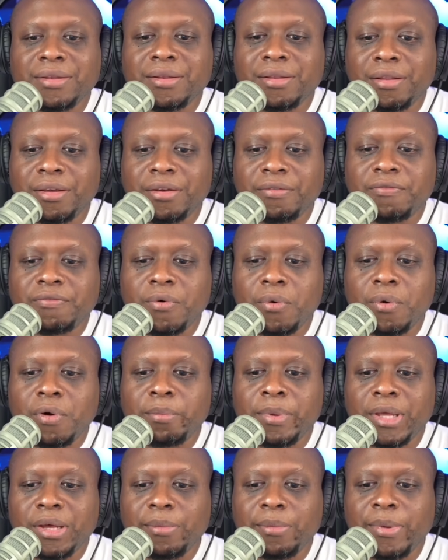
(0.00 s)
look for
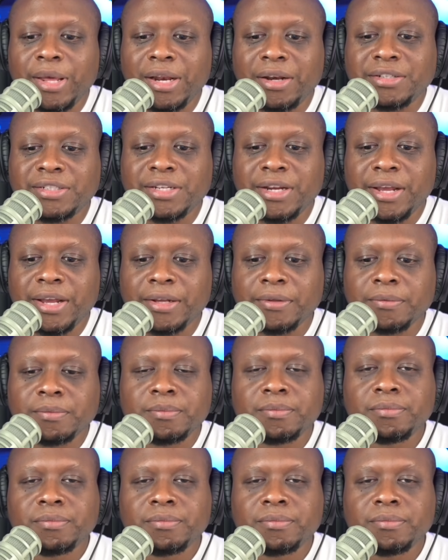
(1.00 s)
Bill Belichick